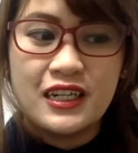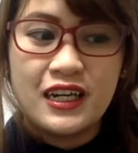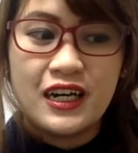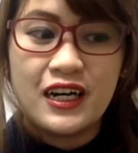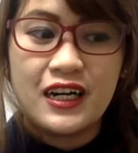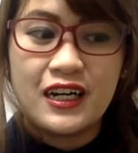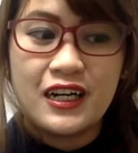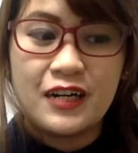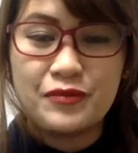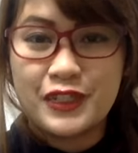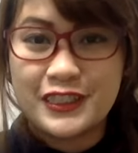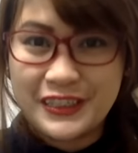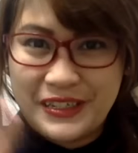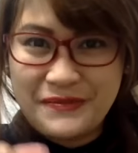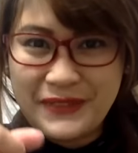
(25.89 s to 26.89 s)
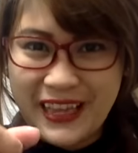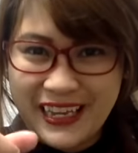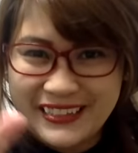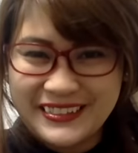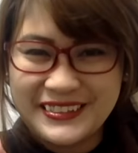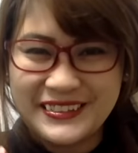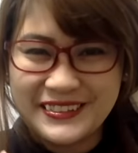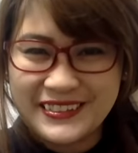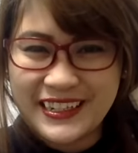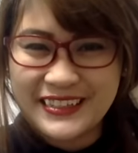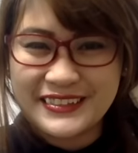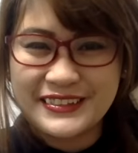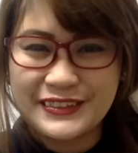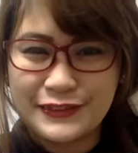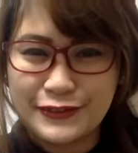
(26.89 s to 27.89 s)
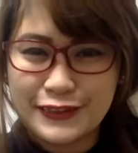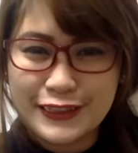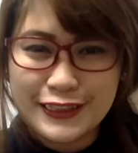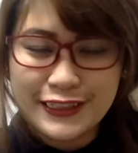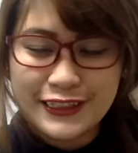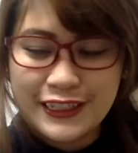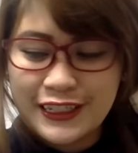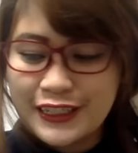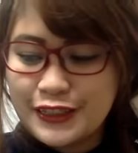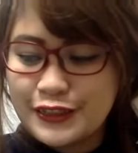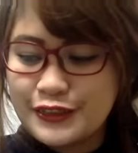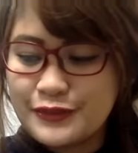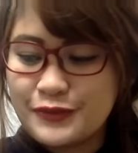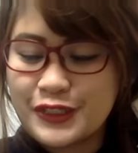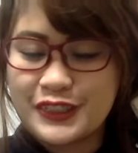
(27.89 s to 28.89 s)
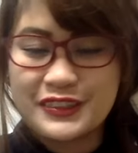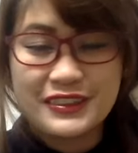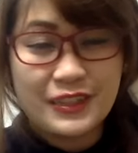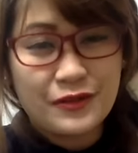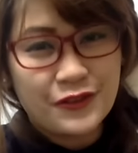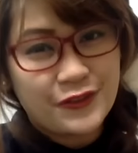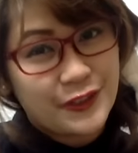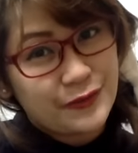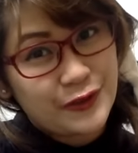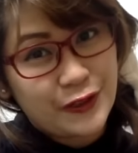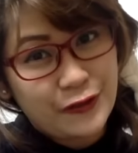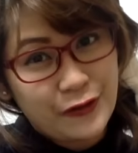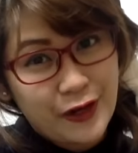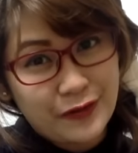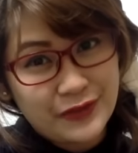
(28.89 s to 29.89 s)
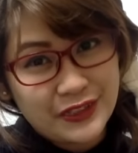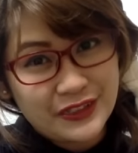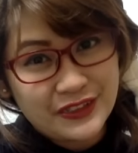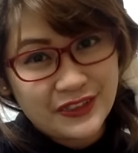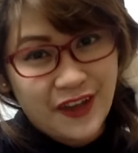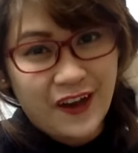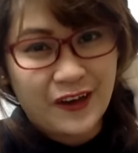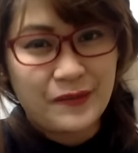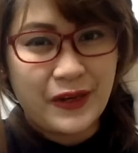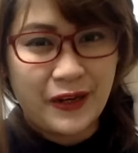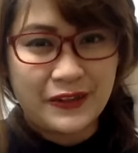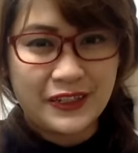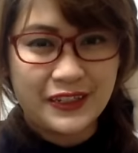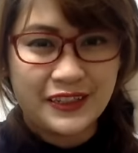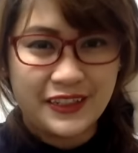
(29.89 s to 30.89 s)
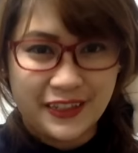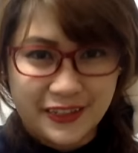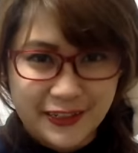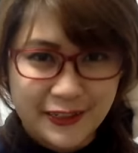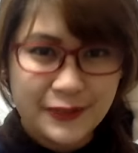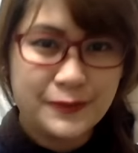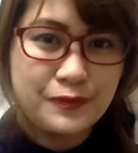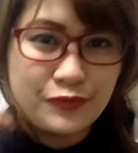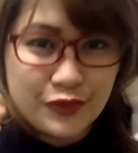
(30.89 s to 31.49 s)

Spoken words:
I'm gonna reply to you guys sooner because some of them don't want me to talk about it here.